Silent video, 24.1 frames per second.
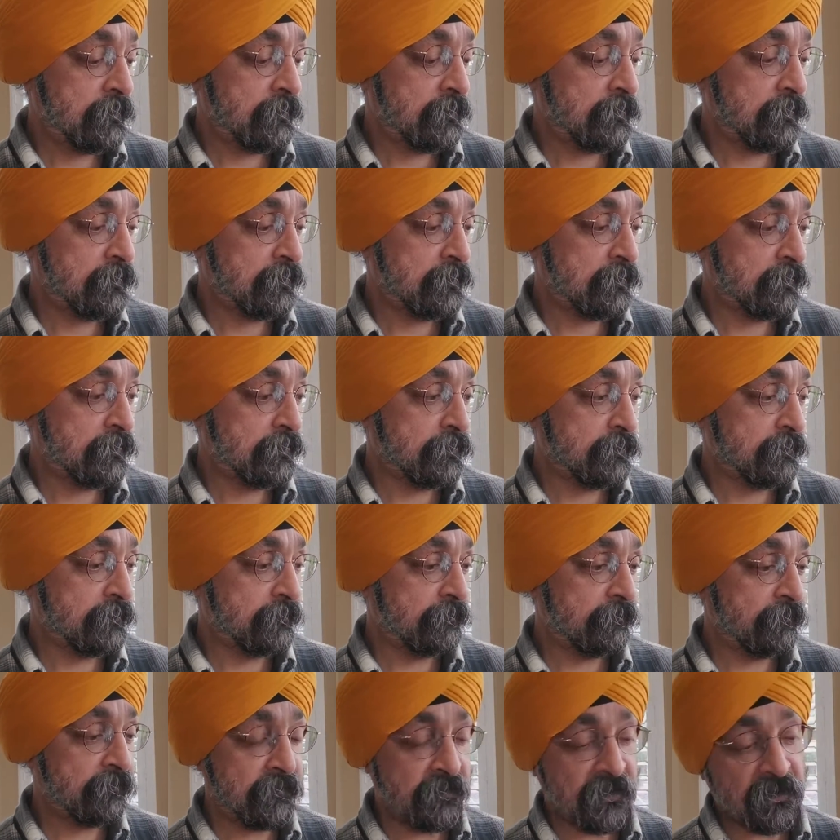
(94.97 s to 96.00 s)

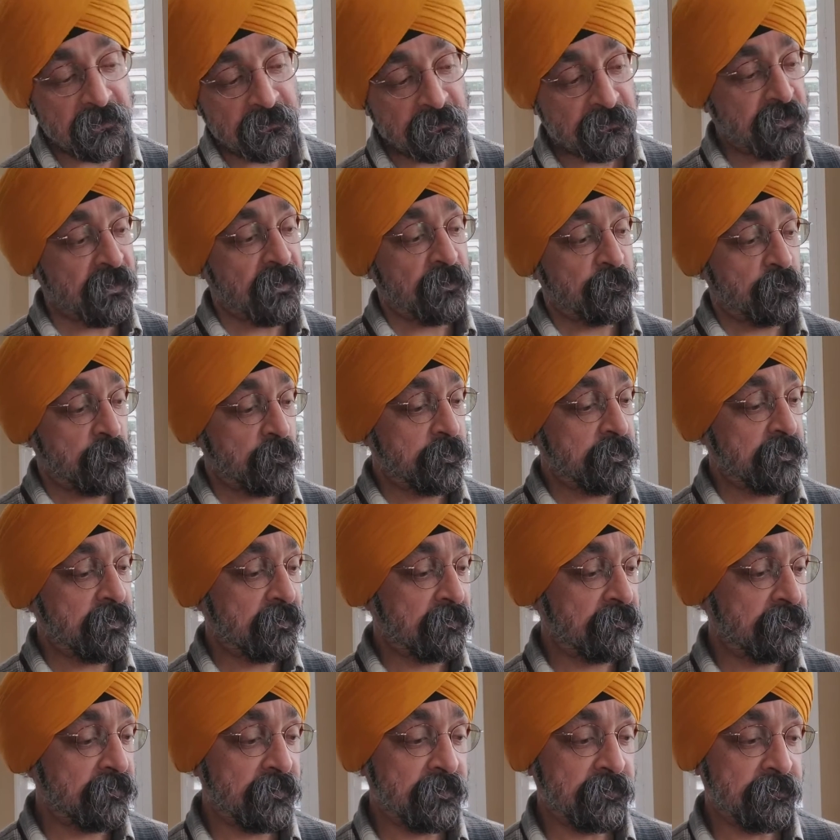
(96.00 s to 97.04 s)
then that would be the
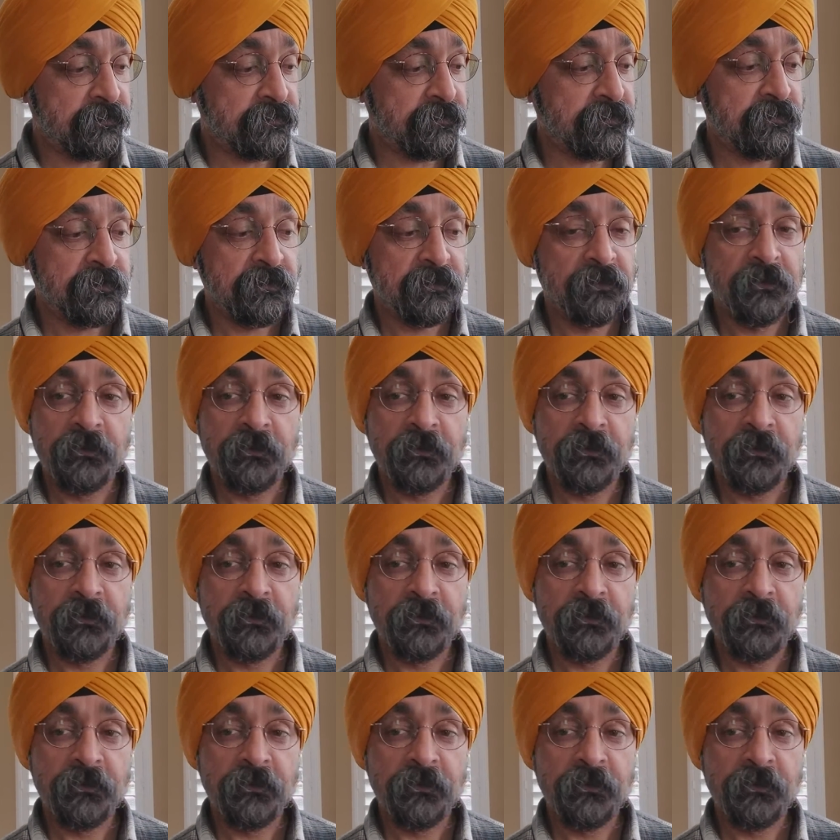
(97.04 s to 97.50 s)
results.